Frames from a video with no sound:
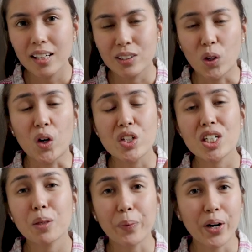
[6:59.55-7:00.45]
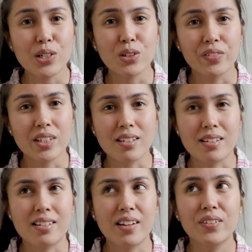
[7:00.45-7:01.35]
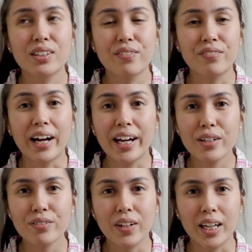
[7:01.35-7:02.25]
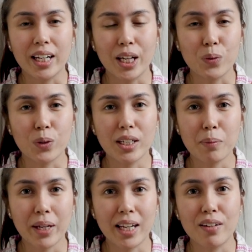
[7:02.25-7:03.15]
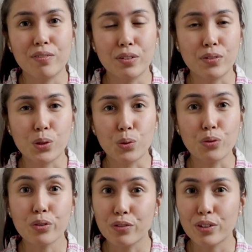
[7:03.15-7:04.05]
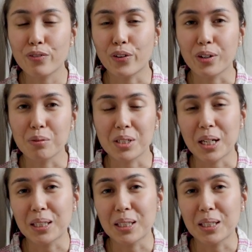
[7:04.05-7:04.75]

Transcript: The original price of this is 75 and I only paid 52.50 for it, which I